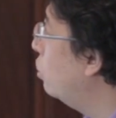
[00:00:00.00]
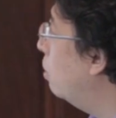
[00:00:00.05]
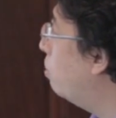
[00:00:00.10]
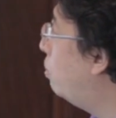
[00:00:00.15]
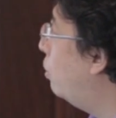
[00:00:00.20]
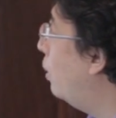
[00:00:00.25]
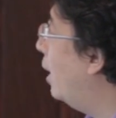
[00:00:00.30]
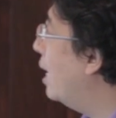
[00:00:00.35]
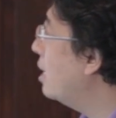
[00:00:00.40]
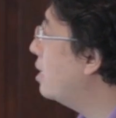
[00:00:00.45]
the
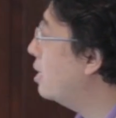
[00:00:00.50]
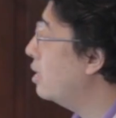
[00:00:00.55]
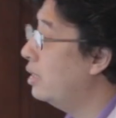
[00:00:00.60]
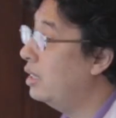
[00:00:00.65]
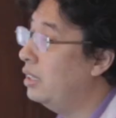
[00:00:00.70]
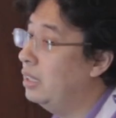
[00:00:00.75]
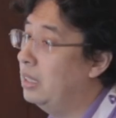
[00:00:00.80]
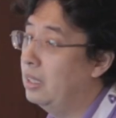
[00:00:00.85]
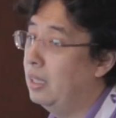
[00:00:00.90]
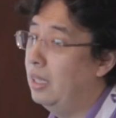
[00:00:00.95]

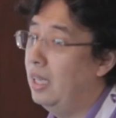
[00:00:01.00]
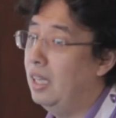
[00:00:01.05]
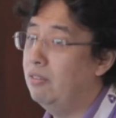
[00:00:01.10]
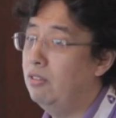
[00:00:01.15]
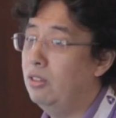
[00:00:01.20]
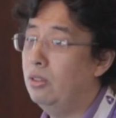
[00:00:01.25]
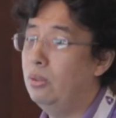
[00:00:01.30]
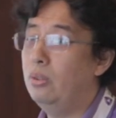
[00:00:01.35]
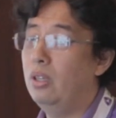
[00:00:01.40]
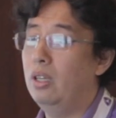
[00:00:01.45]
pressure
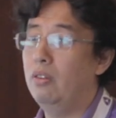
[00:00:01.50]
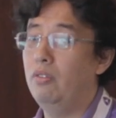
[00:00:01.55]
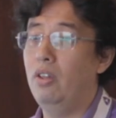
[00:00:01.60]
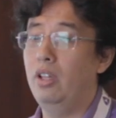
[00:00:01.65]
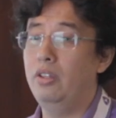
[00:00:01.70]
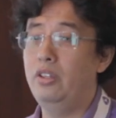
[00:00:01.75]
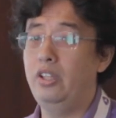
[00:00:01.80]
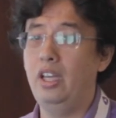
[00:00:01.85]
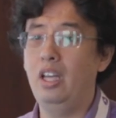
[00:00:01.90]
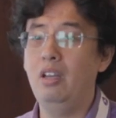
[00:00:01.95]
level of
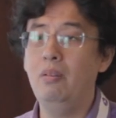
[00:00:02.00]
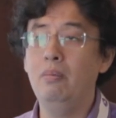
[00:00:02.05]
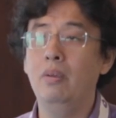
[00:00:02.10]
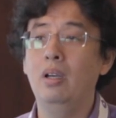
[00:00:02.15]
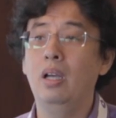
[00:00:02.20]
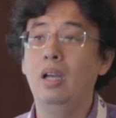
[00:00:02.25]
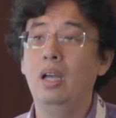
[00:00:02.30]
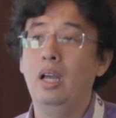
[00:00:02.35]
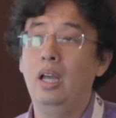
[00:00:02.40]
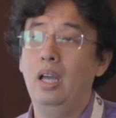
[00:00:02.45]
the team,
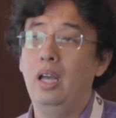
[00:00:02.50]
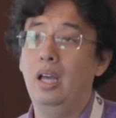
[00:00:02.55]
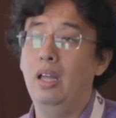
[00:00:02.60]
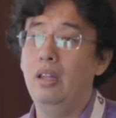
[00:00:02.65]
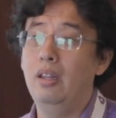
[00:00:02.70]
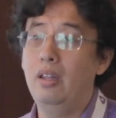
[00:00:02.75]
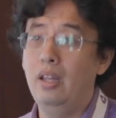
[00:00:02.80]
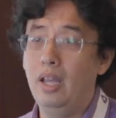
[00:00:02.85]
and